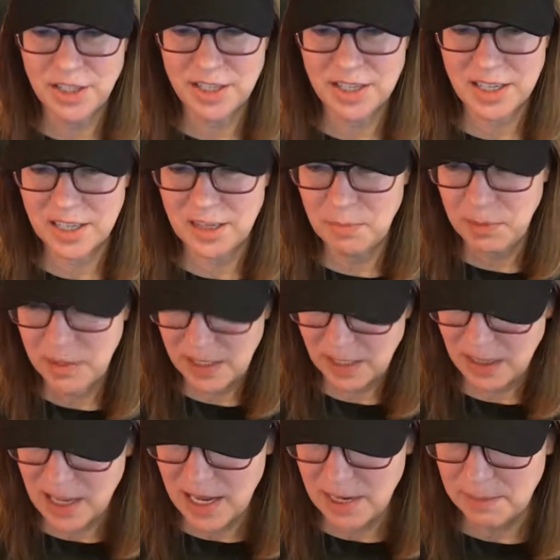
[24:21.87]
It's going to be in
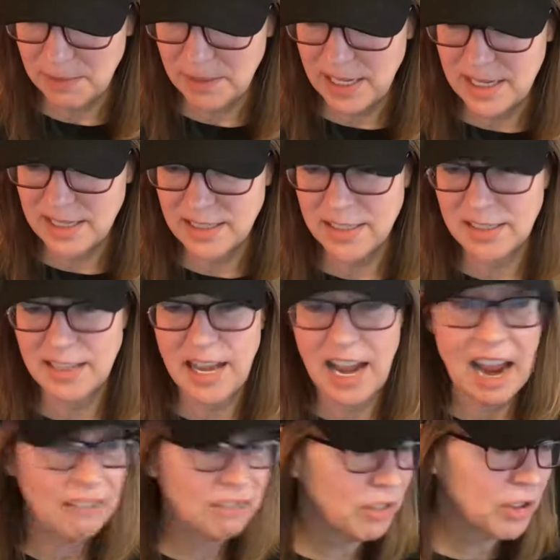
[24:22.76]
a lot of places,
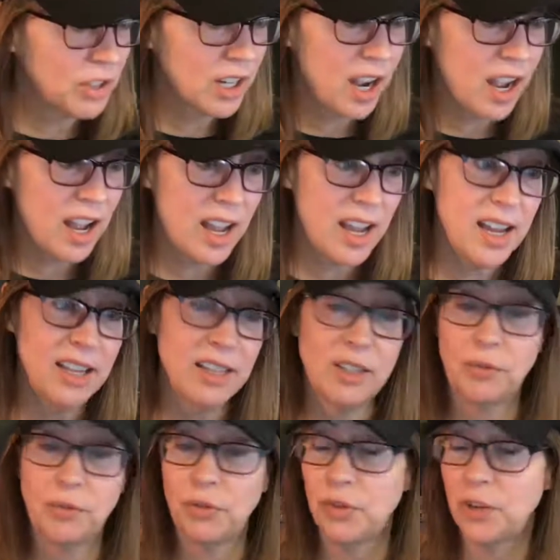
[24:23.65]

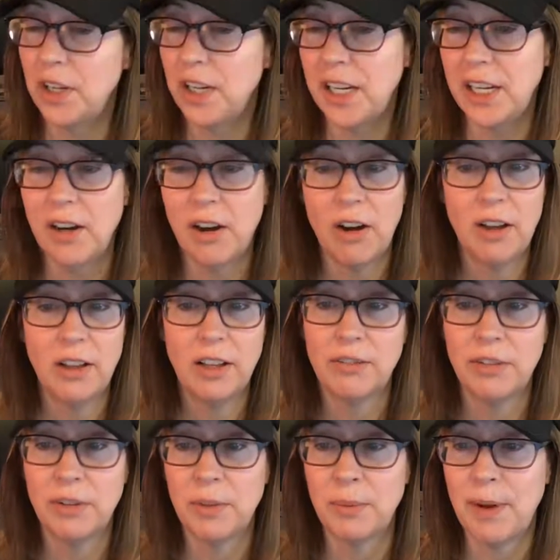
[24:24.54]
advertise, free, all
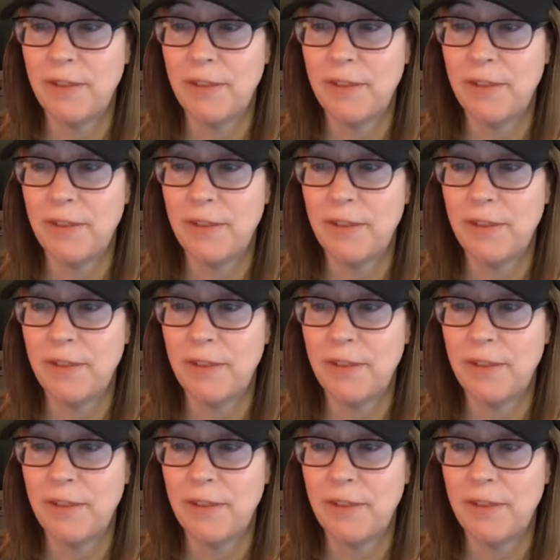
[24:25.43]
of them.